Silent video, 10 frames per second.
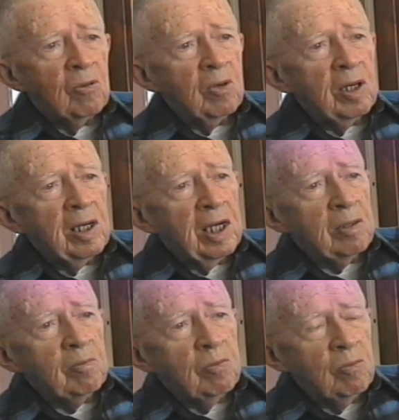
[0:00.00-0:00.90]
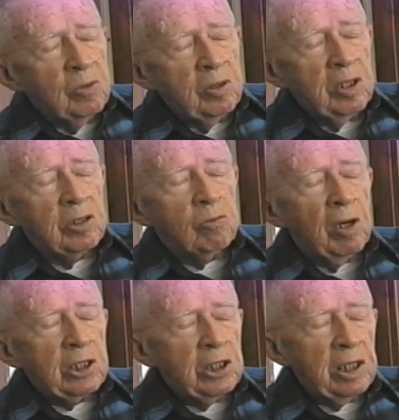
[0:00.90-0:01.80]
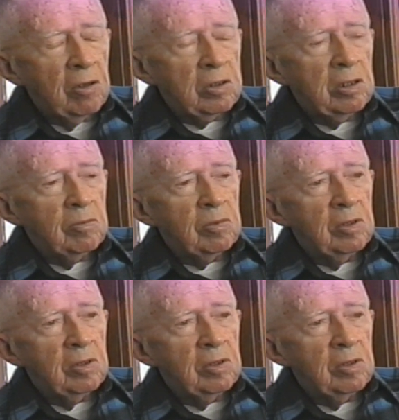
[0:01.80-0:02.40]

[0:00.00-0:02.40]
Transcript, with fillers: Well, just watching out and